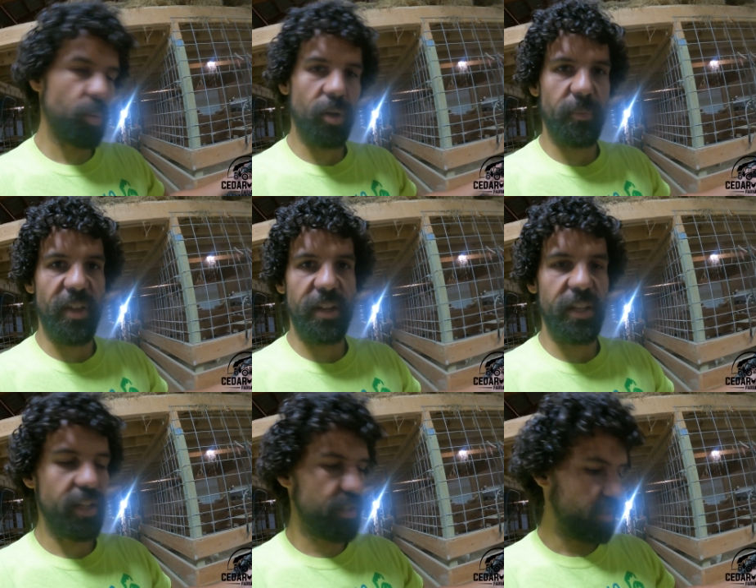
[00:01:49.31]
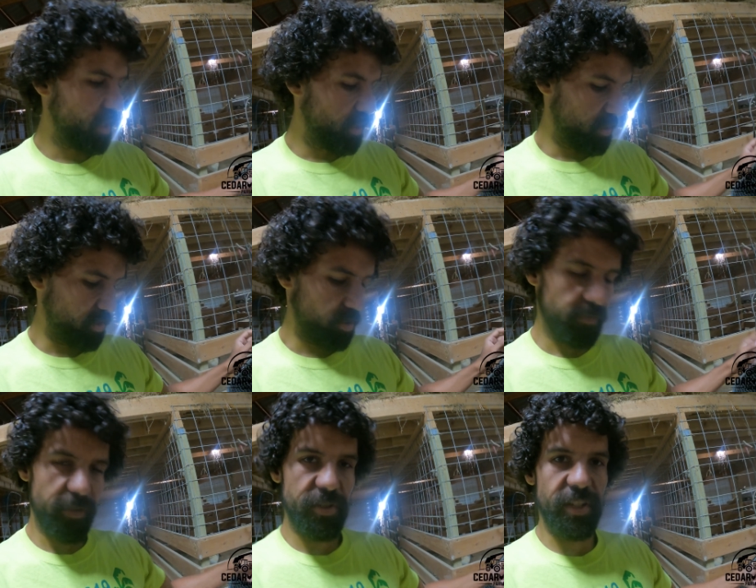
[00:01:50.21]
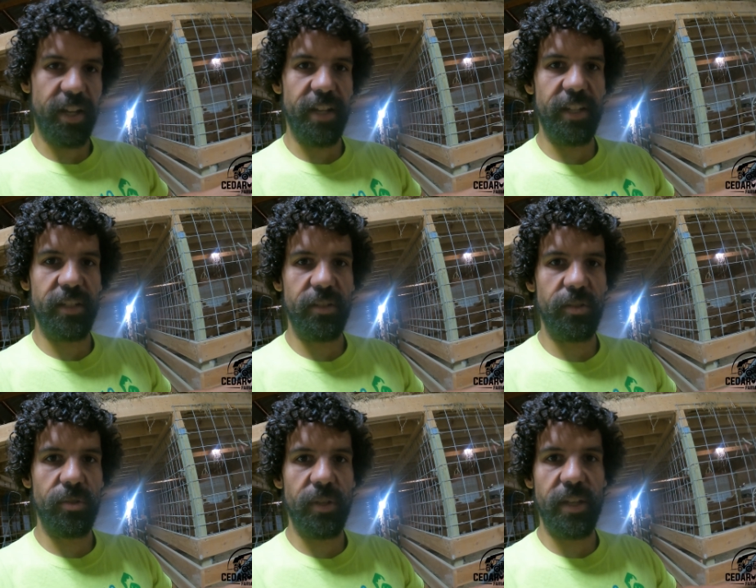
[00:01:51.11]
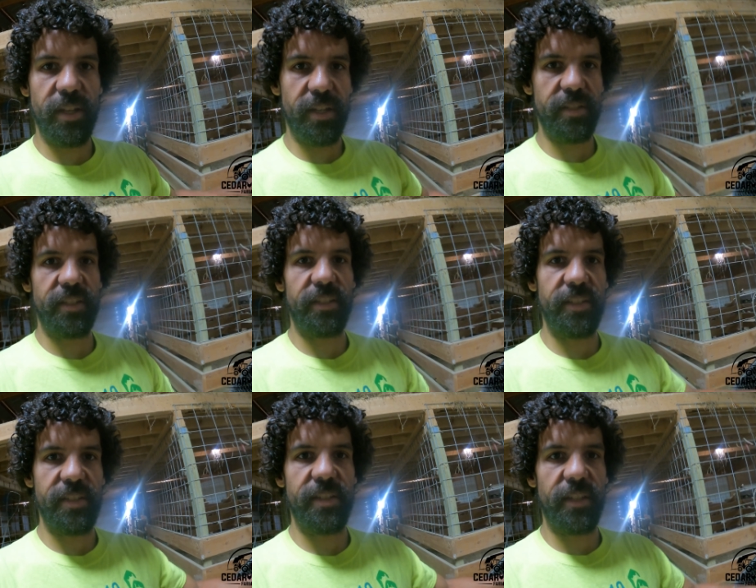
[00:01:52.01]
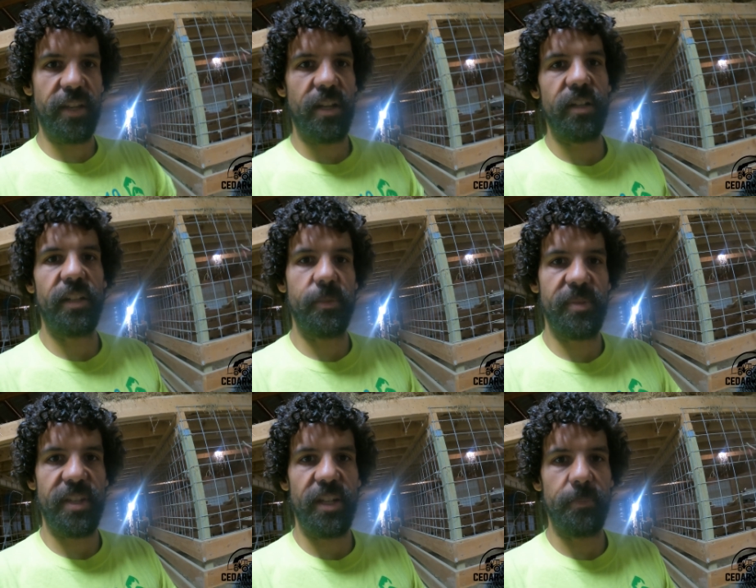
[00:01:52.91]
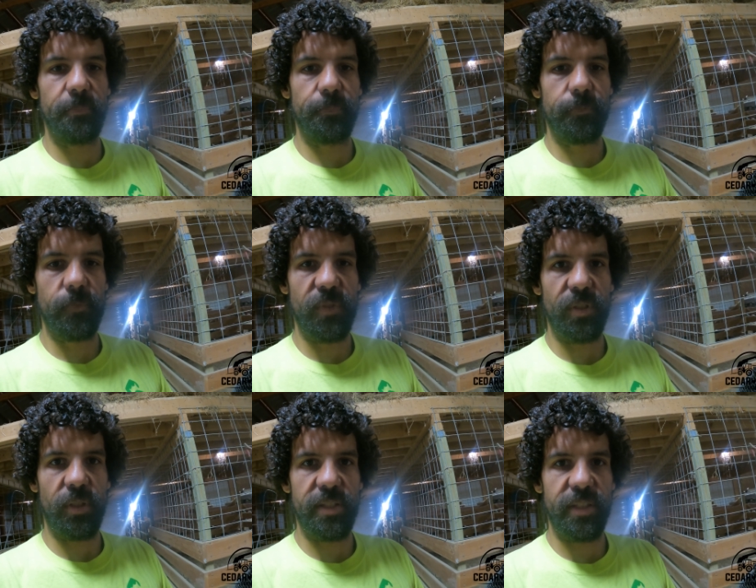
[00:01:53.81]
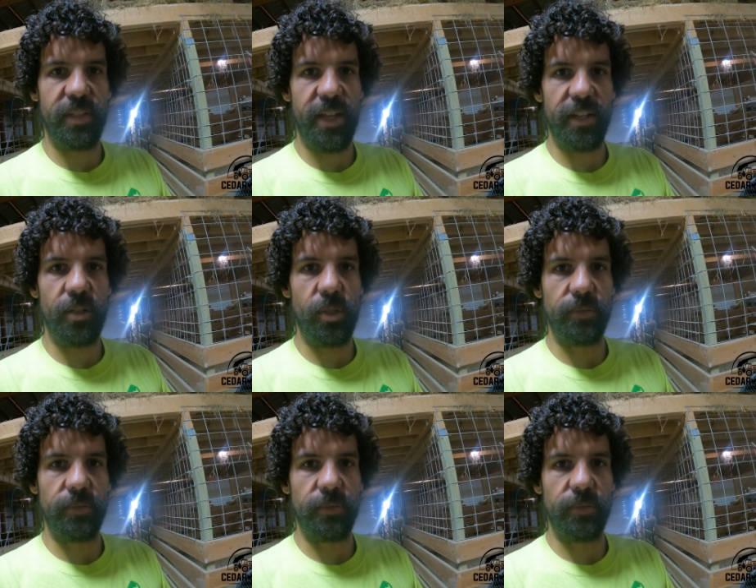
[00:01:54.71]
warmth they need. So first thing I need to do is get these in there and get them set up. So let's get that going.